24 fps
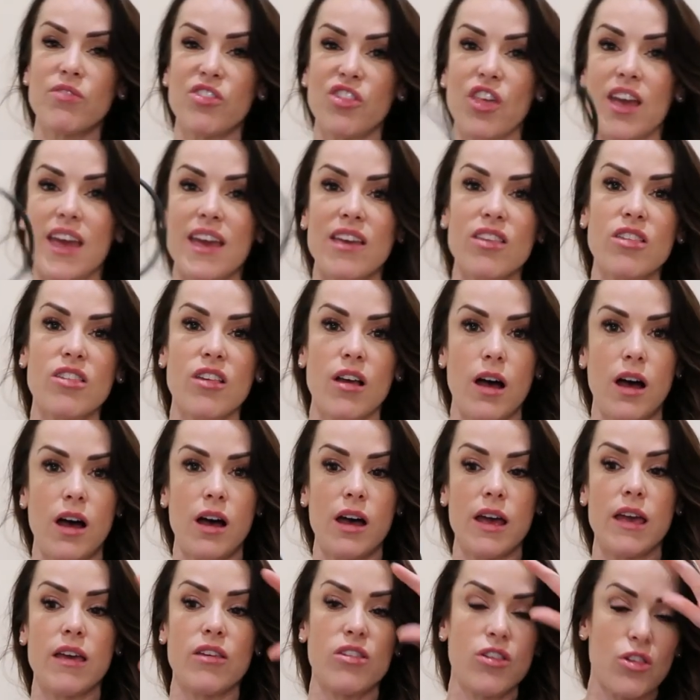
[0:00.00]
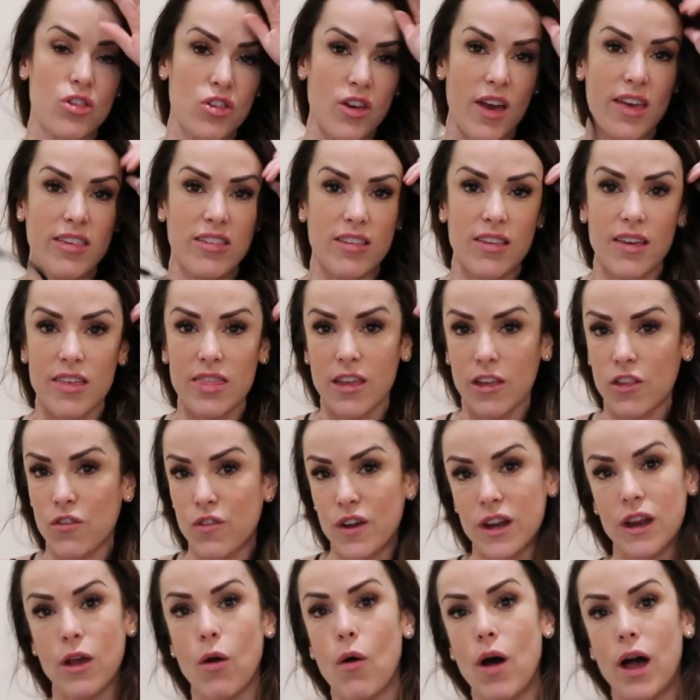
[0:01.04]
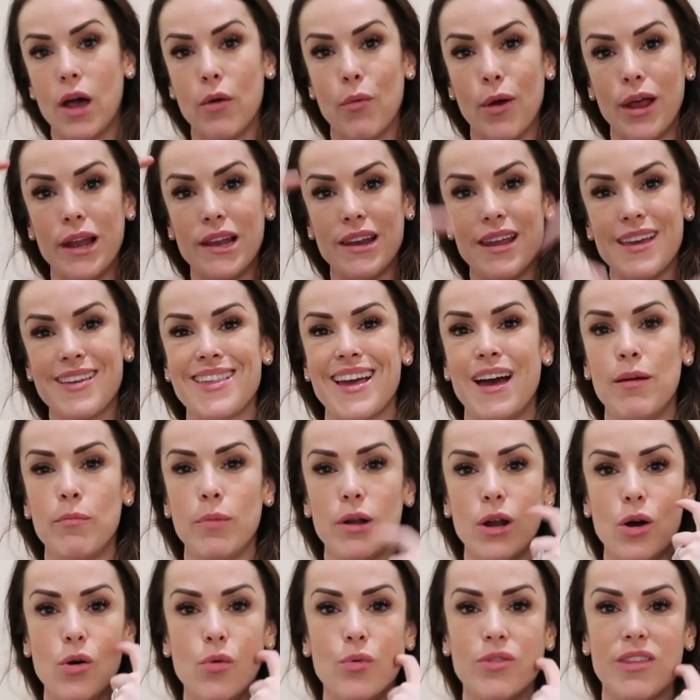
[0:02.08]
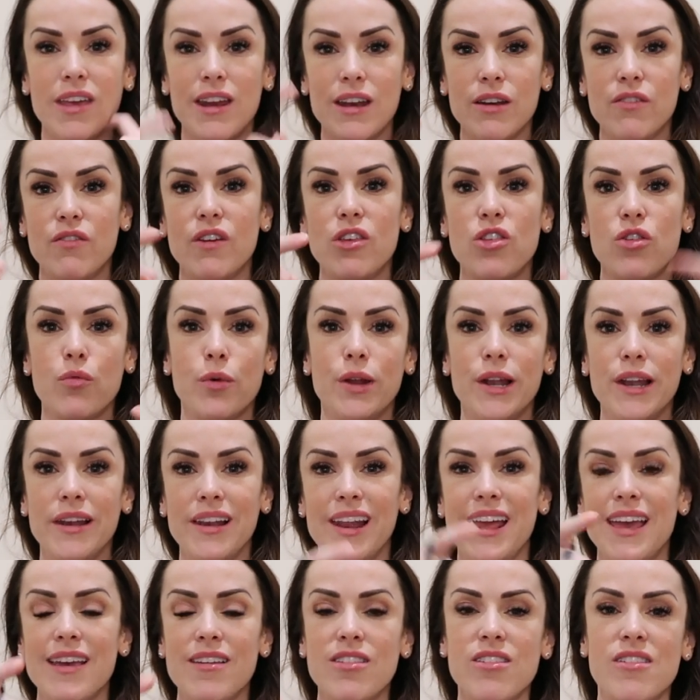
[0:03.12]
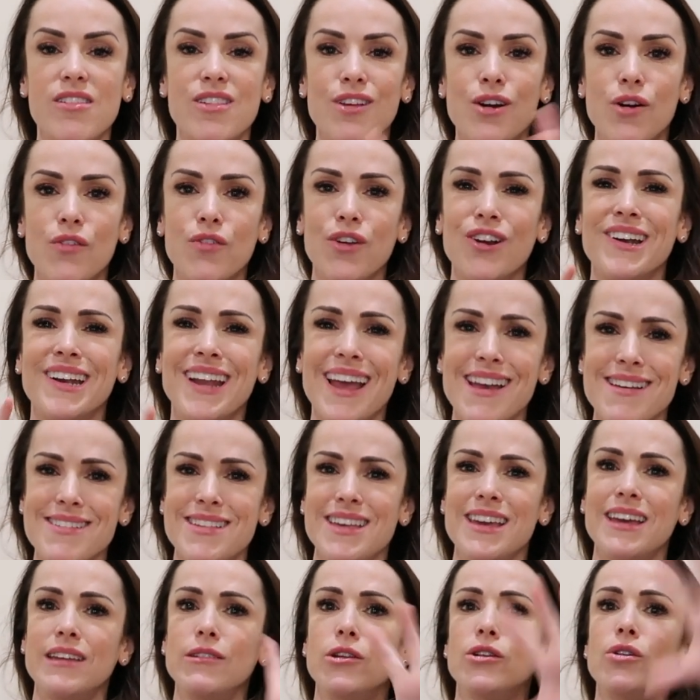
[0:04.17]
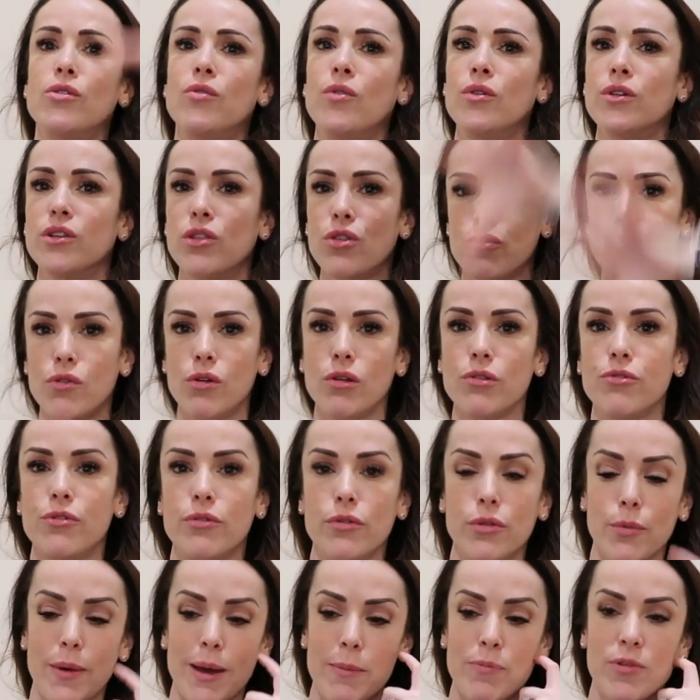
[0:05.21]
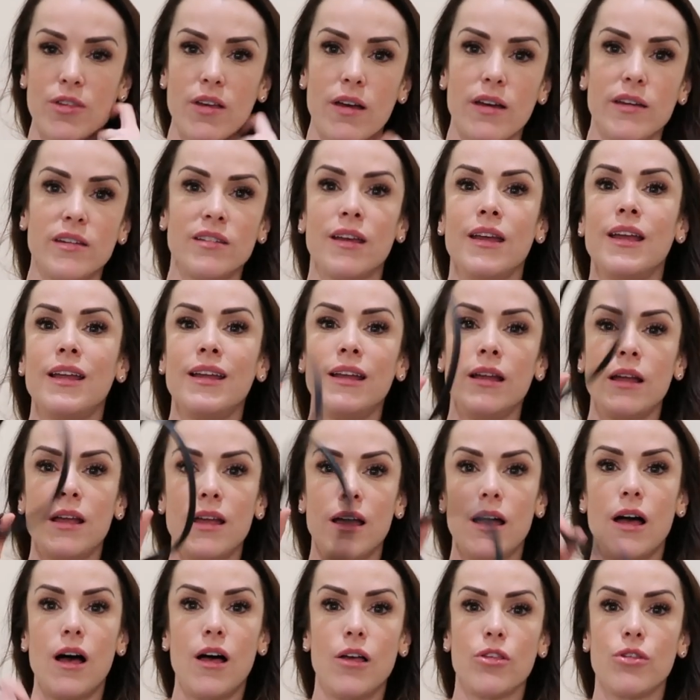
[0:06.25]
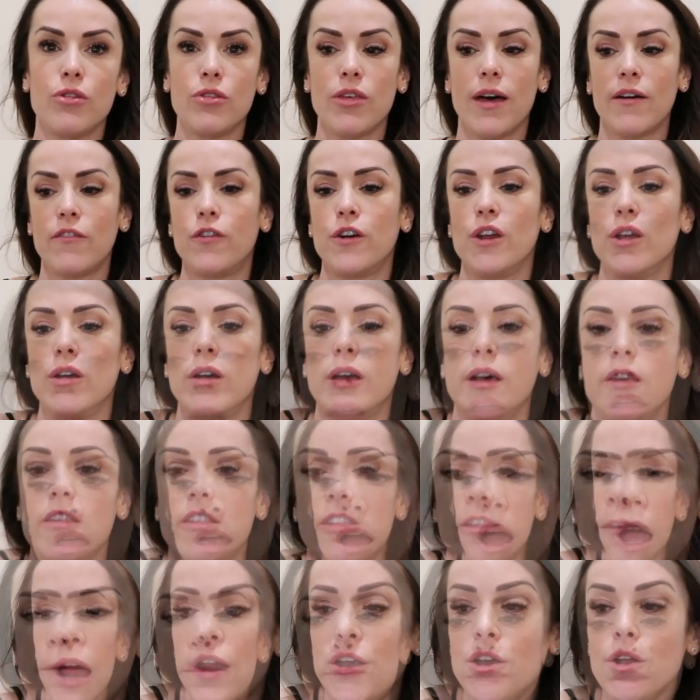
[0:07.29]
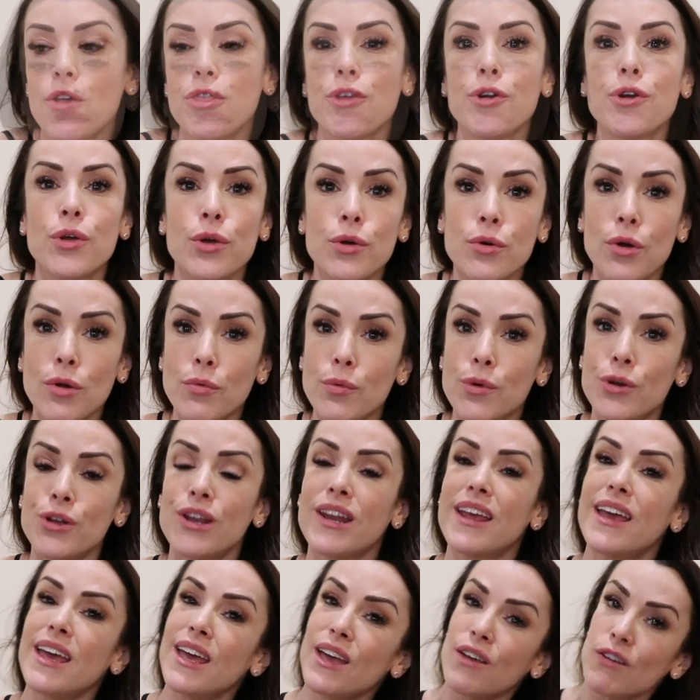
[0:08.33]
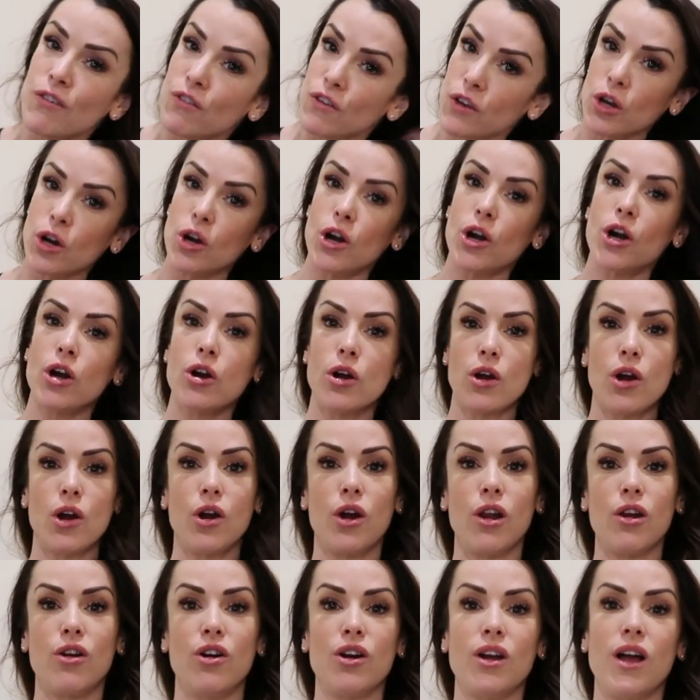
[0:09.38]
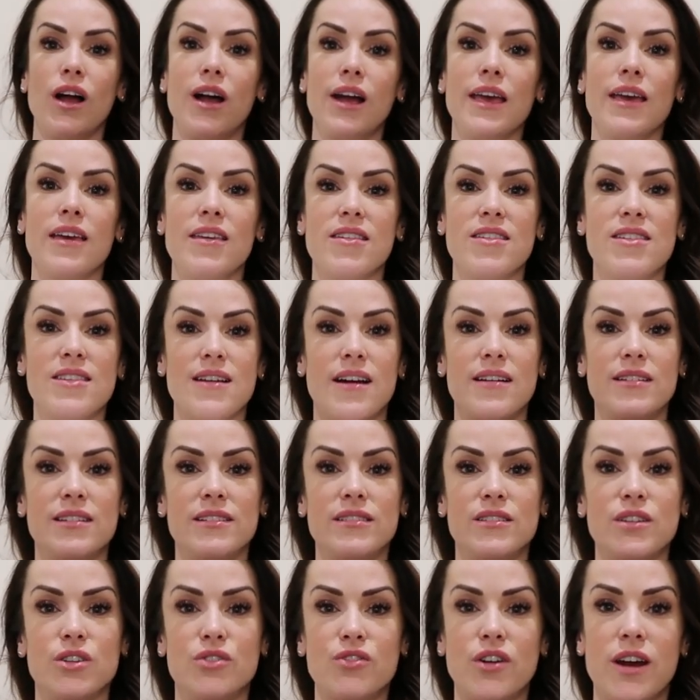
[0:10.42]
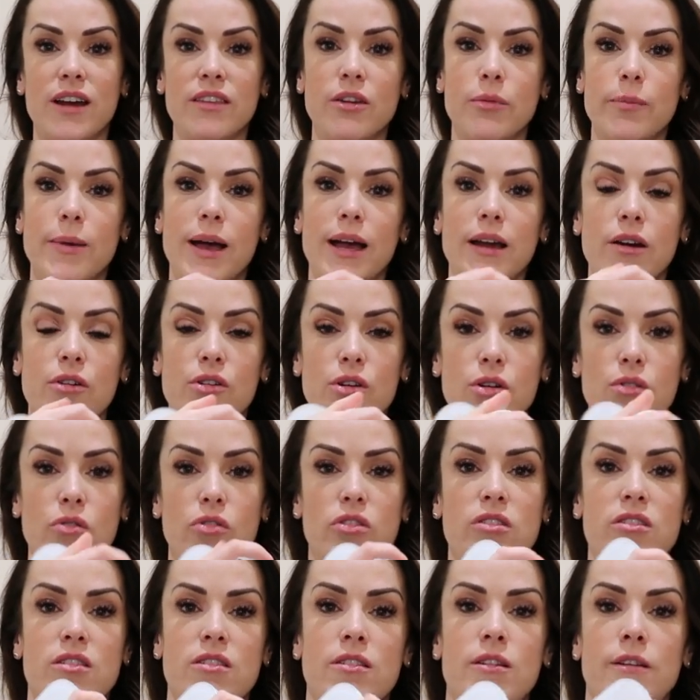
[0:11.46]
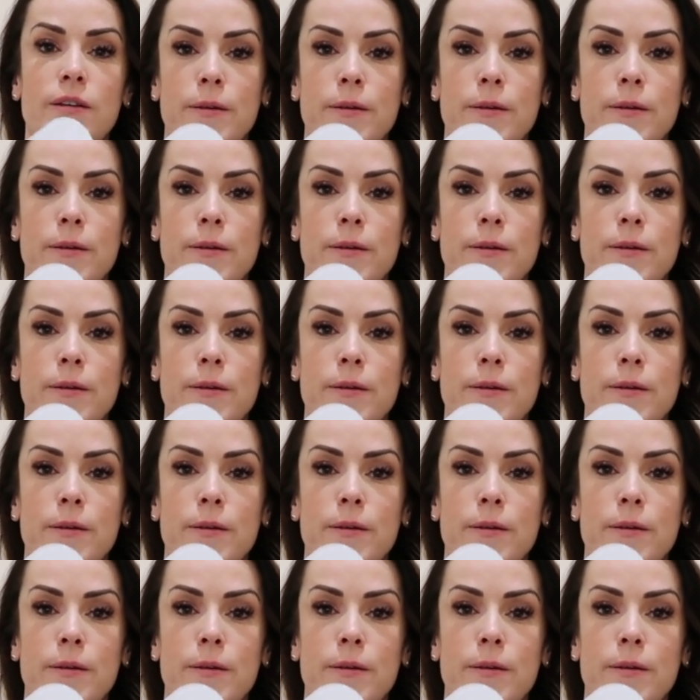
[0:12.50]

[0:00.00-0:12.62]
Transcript: things I suggest in this video, I will link down below with individual links. So if you're lazy and you don't want to throw through the website, I'll do that for you guys. Another cool one, if your girl or guy is starting to track their macros,